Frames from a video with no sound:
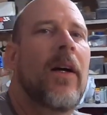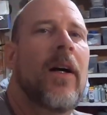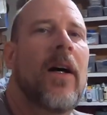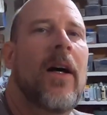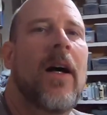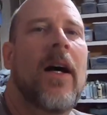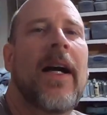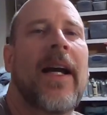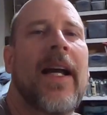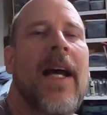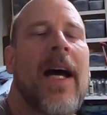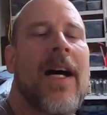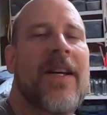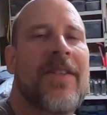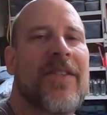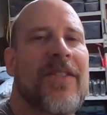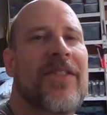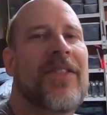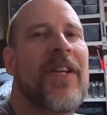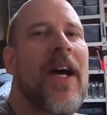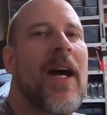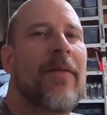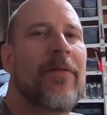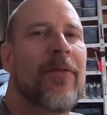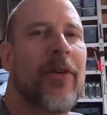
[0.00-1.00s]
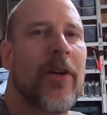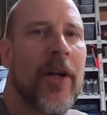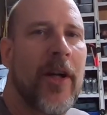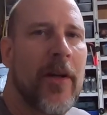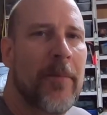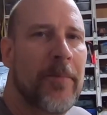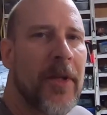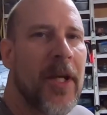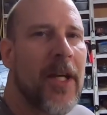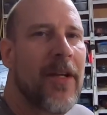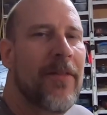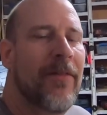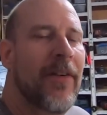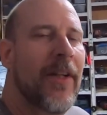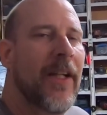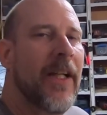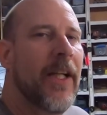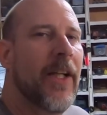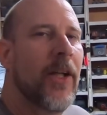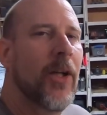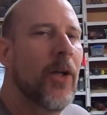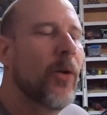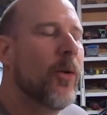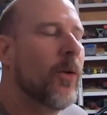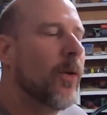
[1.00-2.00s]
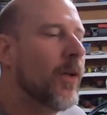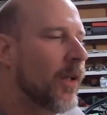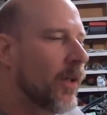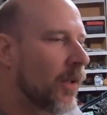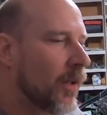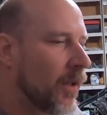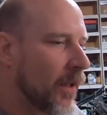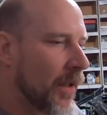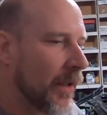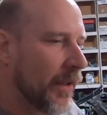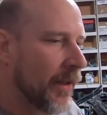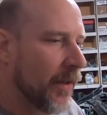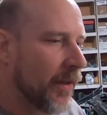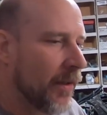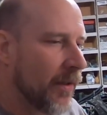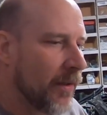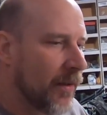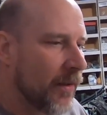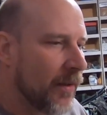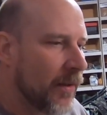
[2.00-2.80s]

All right, guys, it's time for an update video on,